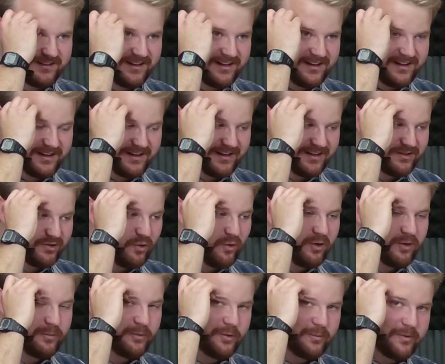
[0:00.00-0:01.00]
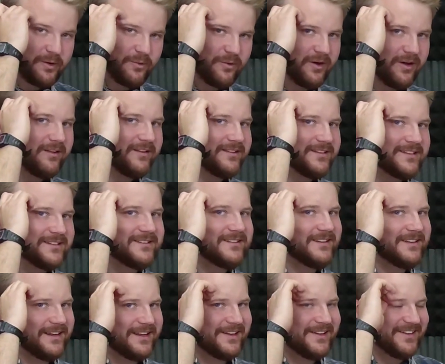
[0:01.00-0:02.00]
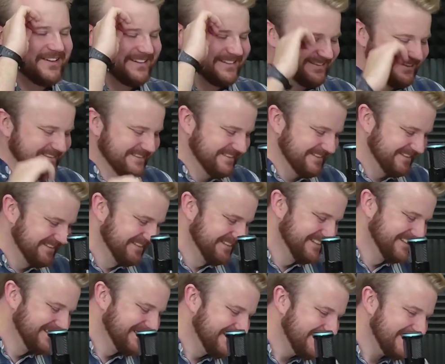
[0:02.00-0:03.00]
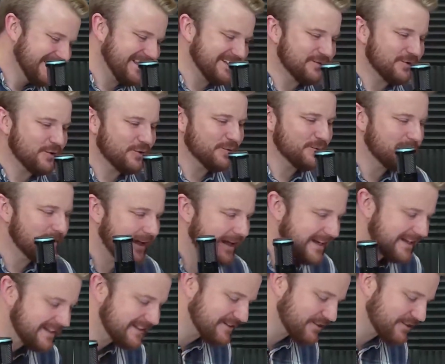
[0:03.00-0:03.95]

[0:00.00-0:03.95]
it's horrible, but we're all in this together. It's horrible and it's